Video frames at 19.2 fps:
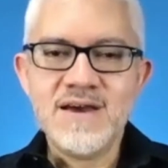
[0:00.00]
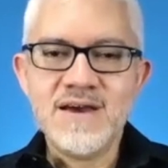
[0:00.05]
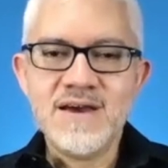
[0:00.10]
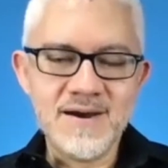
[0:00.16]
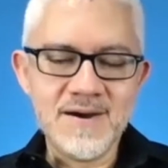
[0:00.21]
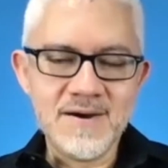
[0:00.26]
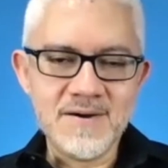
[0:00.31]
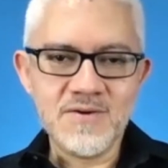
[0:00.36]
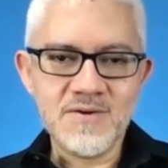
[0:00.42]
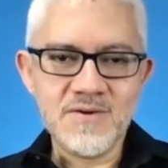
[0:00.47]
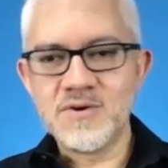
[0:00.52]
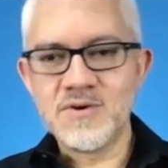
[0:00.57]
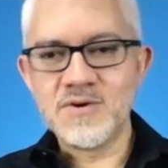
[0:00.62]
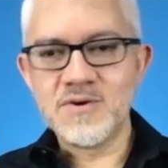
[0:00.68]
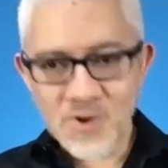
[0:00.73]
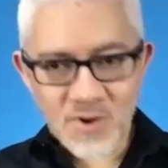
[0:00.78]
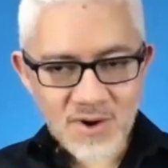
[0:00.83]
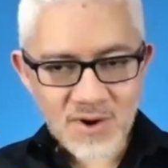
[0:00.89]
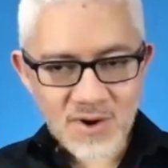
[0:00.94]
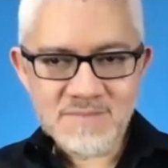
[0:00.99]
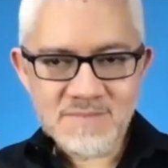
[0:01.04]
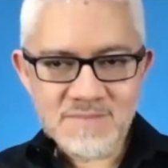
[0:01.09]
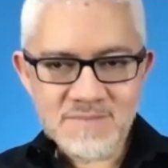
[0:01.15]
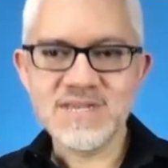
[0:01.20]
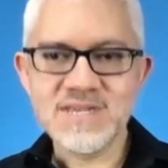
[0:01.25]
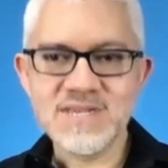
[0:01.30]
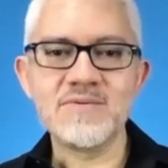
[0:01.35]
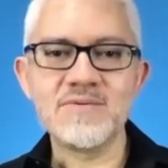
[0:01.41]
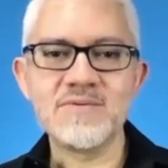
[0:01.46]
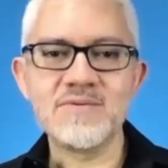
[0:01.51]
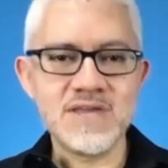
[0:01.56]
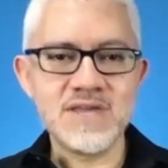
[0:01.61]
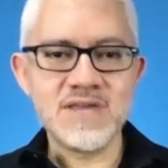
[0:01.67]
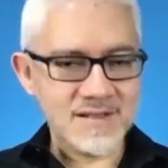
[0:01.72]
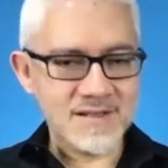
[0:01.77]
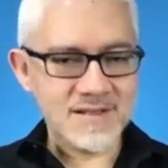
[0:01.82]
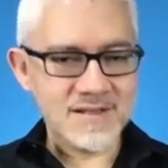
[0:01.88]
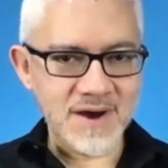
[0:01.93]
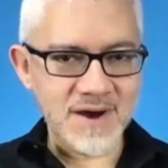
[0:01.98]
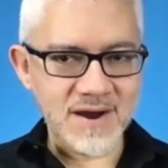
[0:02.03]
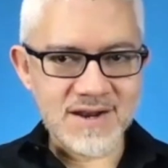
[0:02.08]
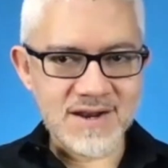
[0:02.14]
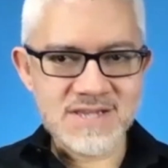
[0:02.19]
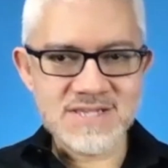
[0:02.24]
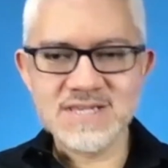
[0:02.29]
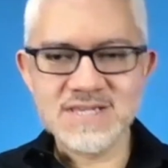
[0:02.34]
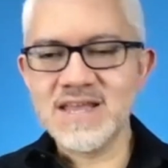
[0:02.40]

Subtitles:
our programs that we help artists.